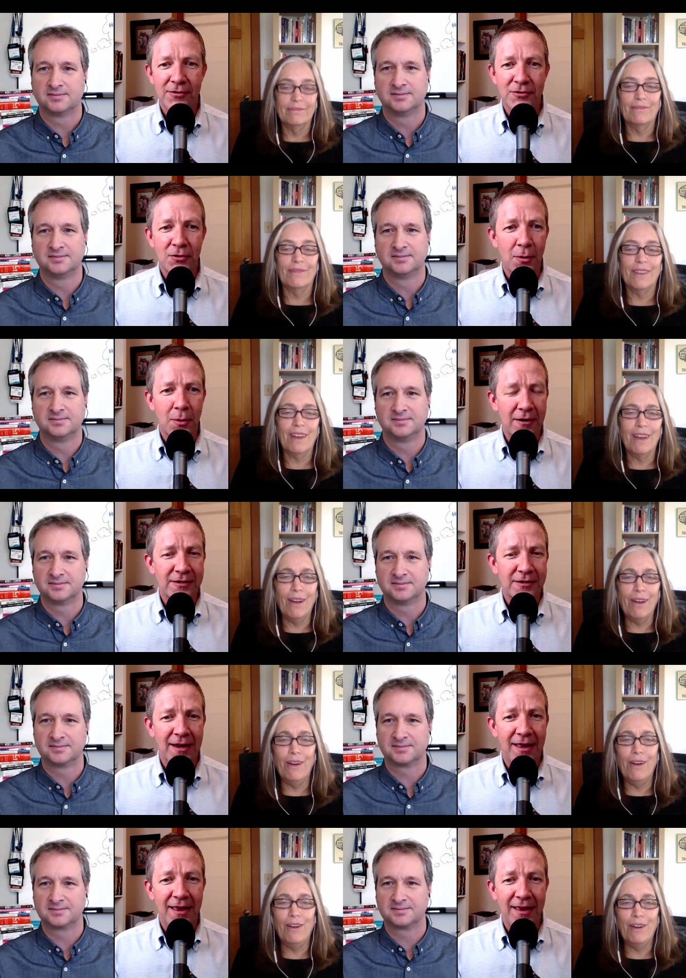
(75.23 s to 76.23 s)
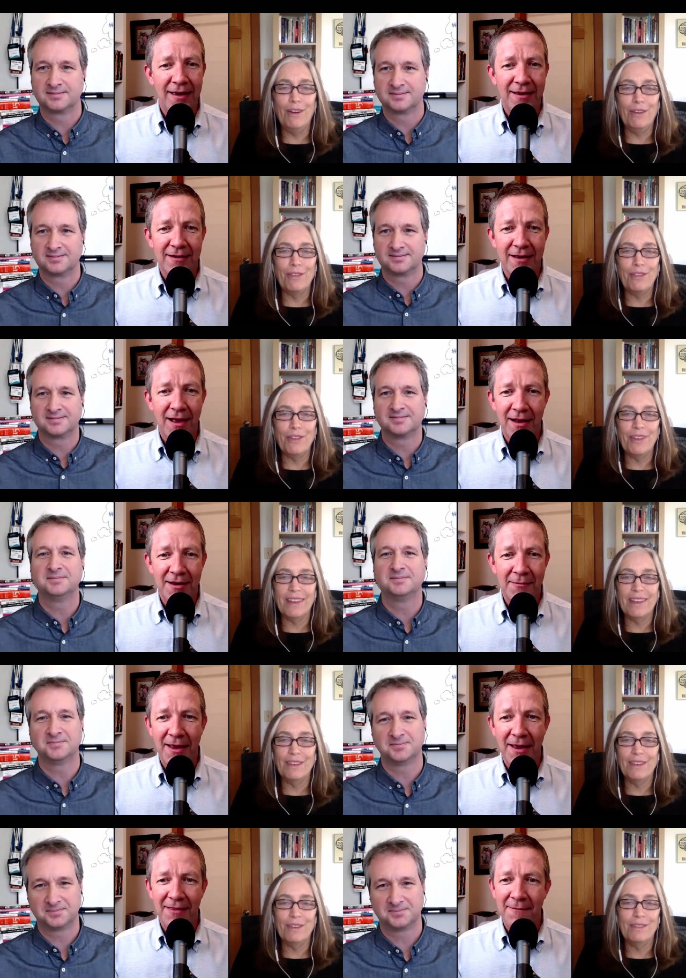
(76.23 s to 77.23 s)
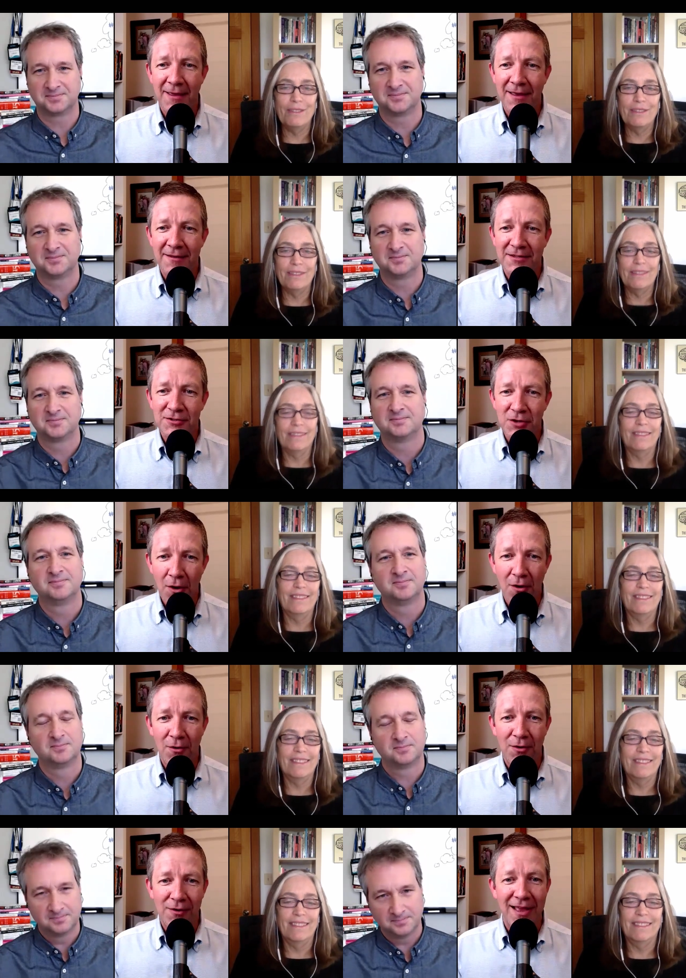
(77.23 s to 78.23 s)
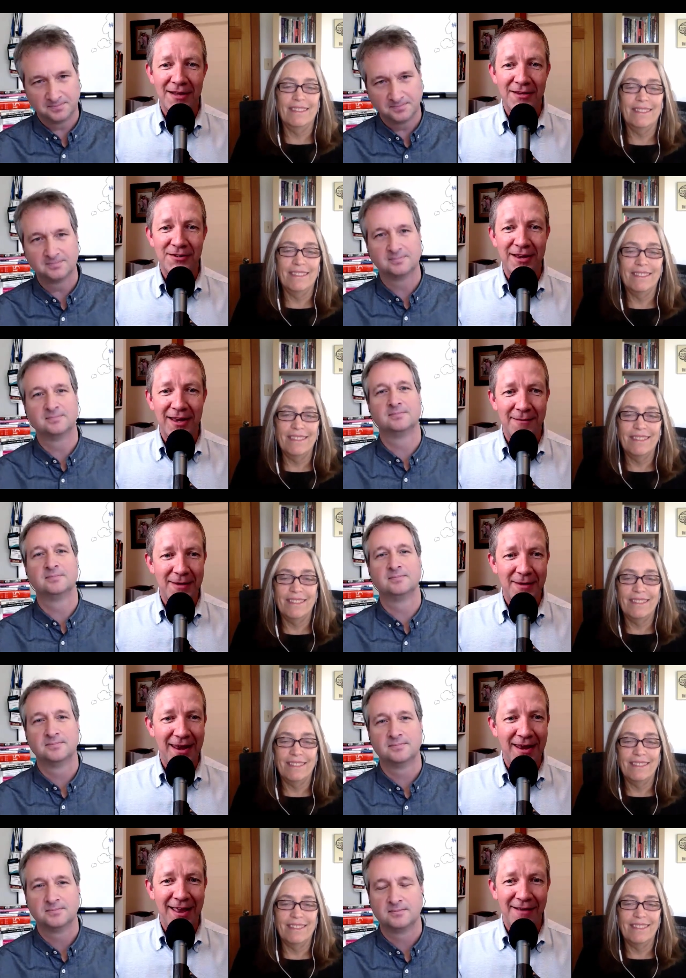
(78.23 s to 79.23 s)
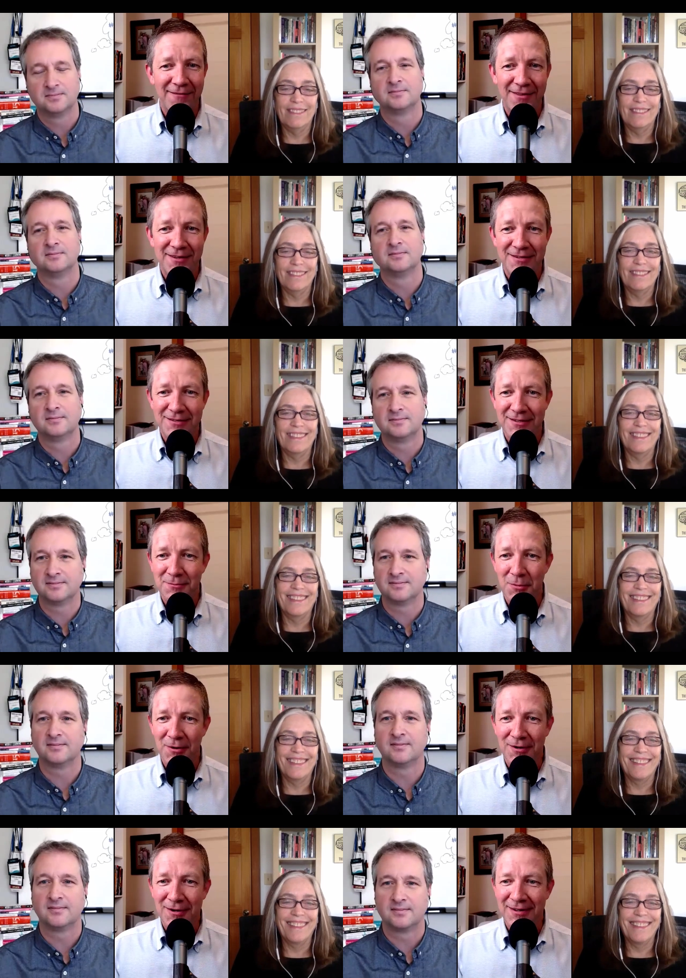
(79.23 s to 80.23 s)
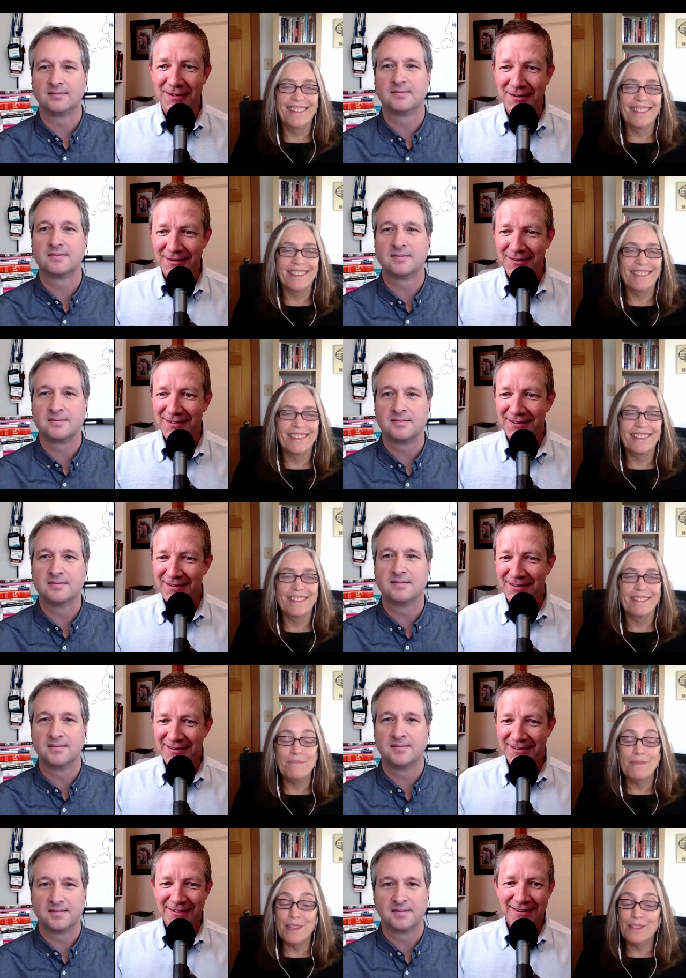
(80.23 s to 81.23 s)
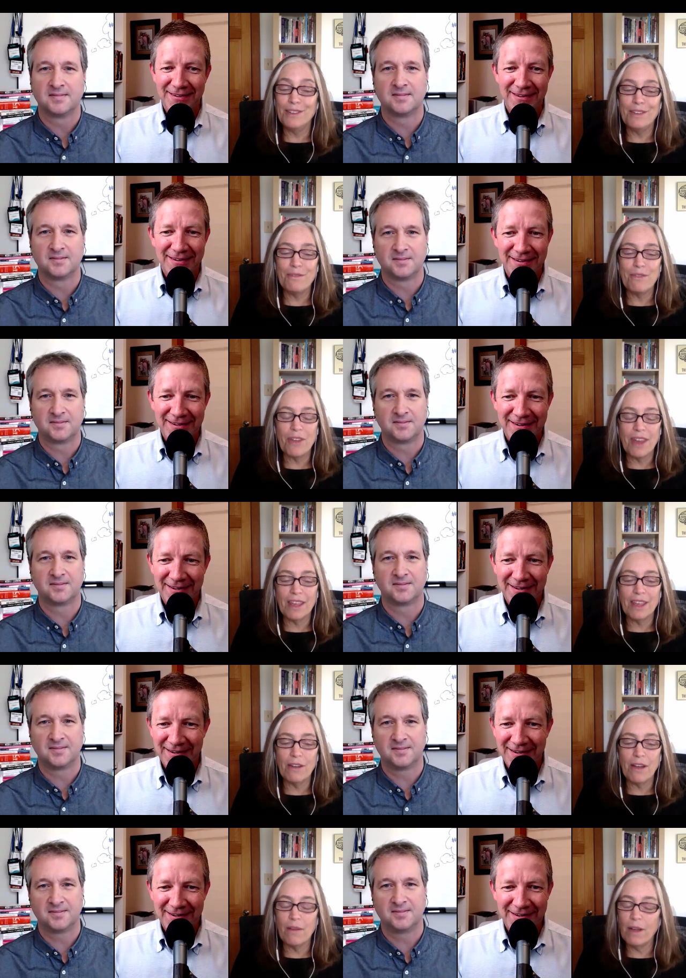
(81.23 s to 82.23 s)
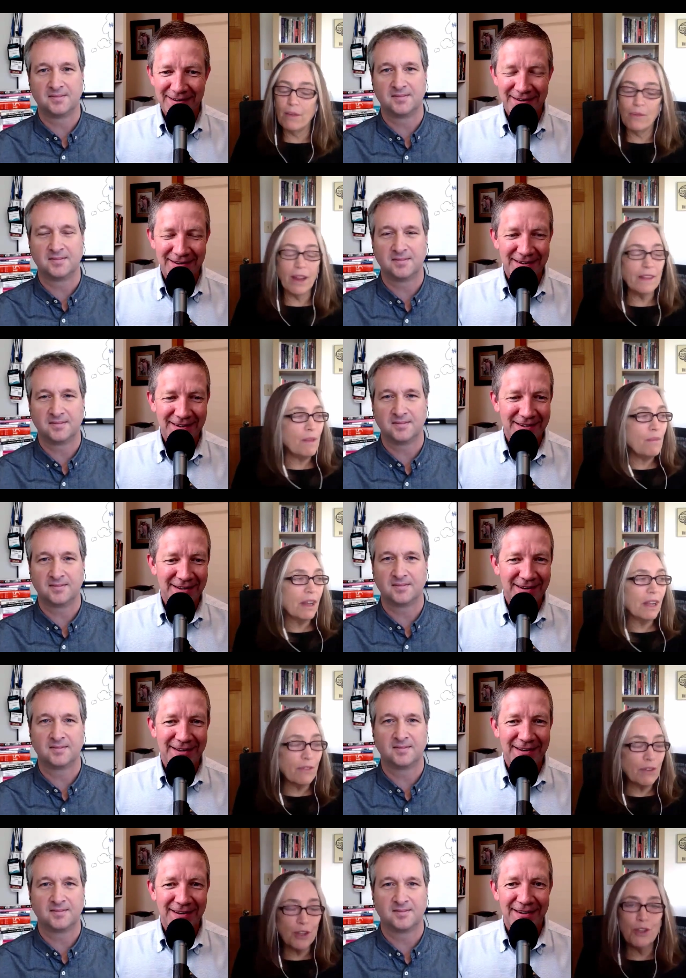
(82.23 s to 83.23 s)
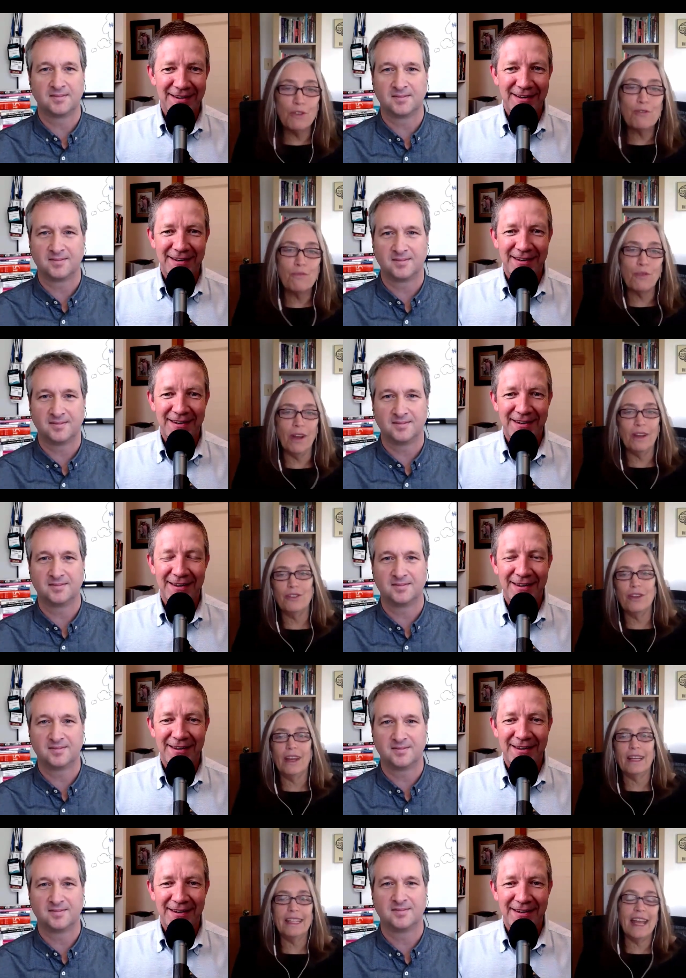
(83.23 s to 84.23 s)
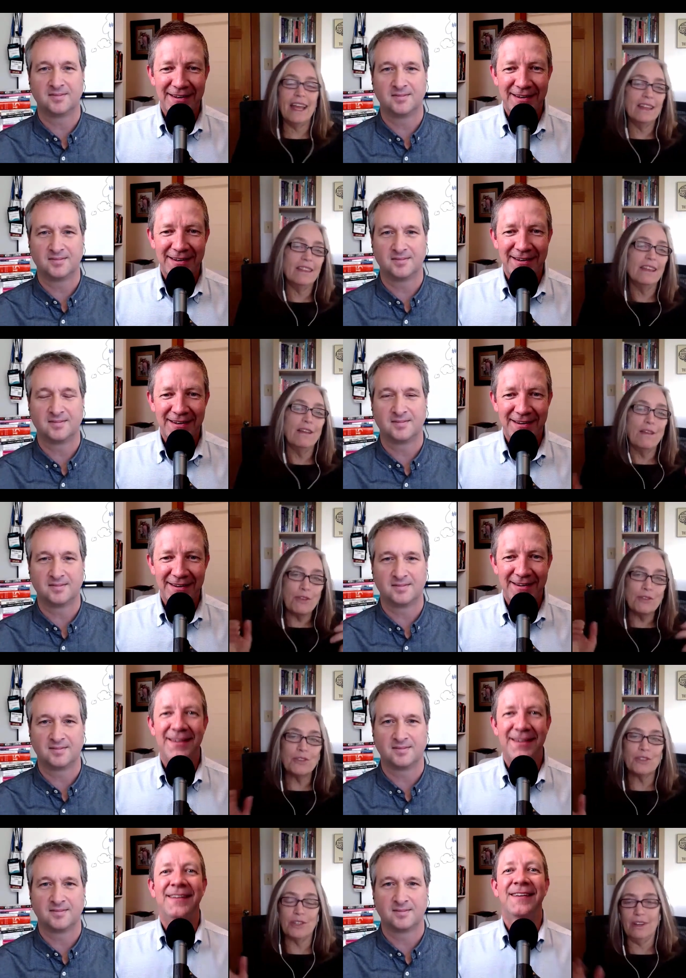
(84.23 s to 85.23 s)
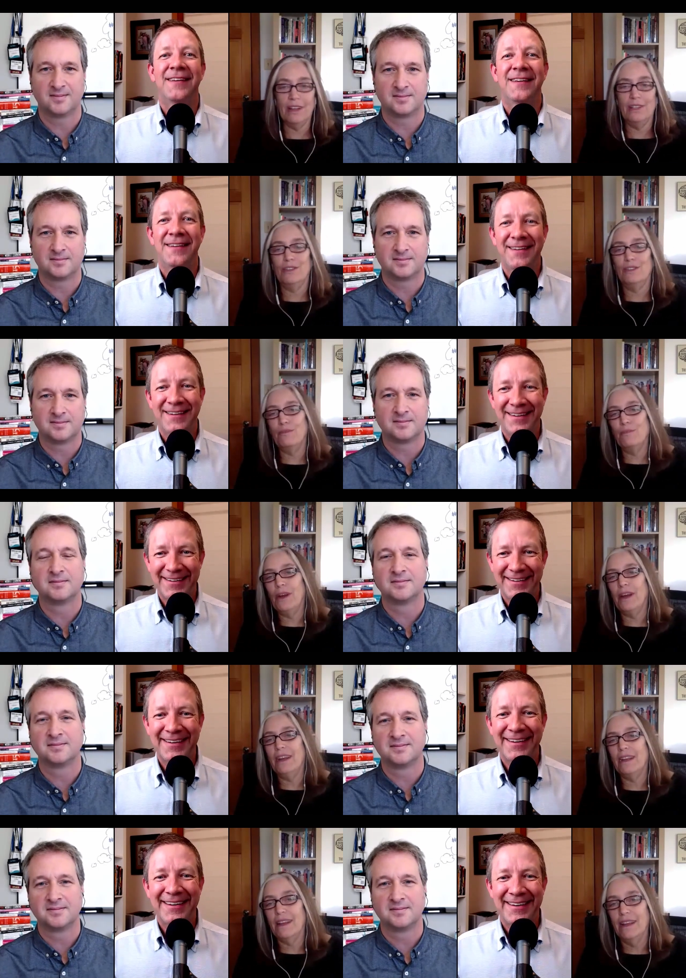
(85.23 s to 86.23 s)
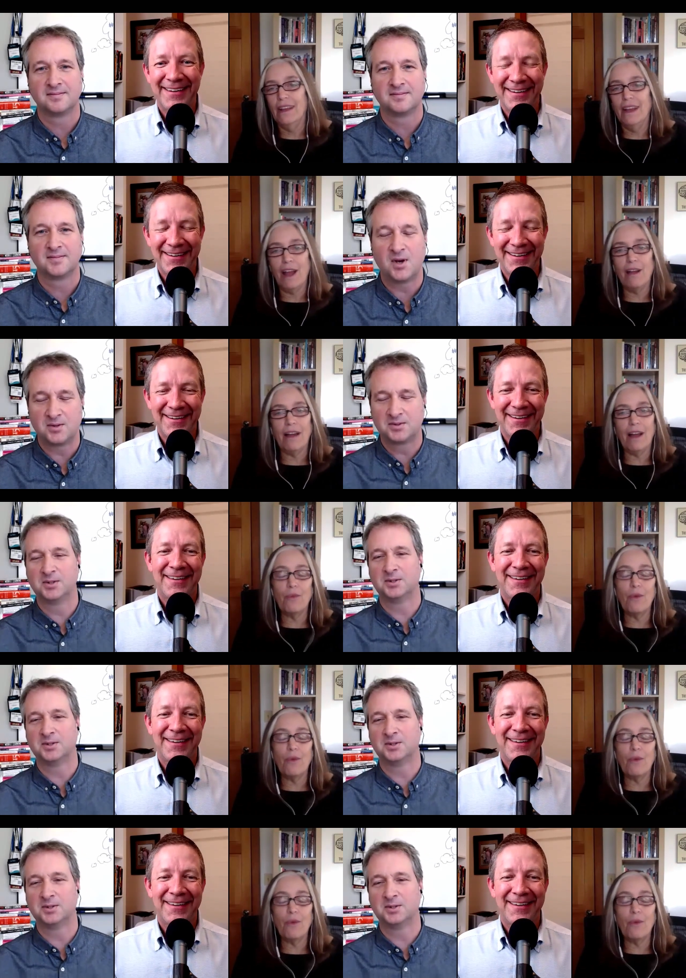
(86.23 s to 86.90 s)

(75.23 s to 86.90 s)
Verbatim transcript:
Speaker 1: square Aww. today, Connie Malamed. So glad you came to hang out with us this morning.
Speaker 2: Me too. Thank you. I'm right in the middle of a huge project, and this is a nice little break. I, oh, I cool.